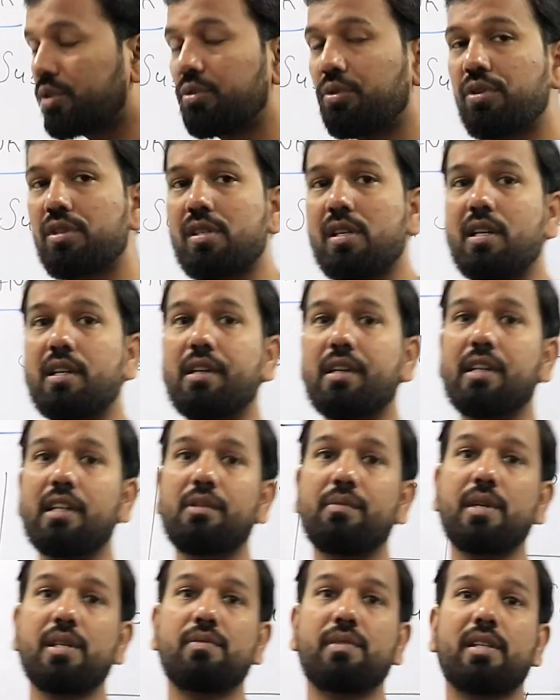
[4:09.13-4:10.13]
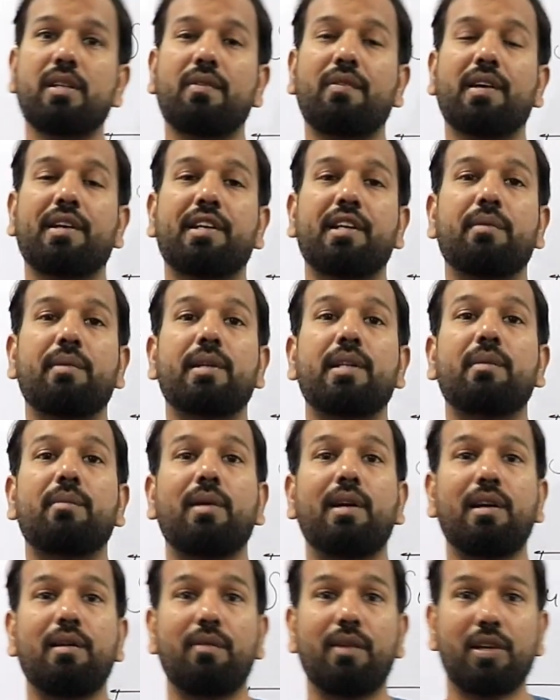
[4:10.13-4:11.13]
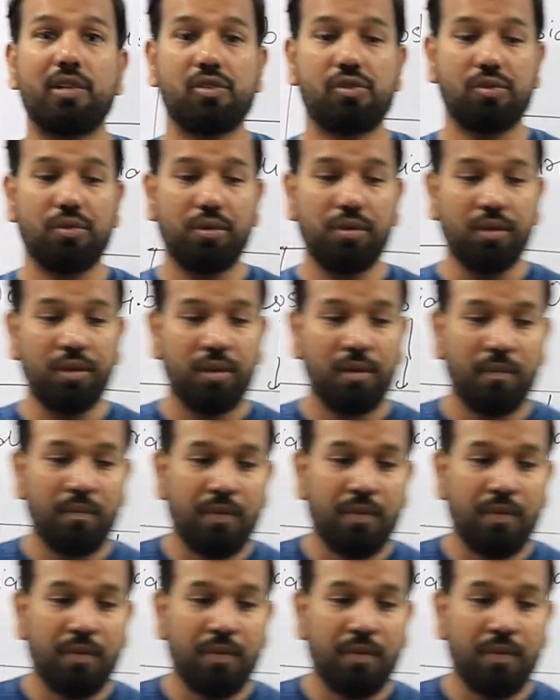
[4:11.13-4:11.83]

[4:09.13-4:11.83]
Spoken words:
those countries which was affected by the World War II,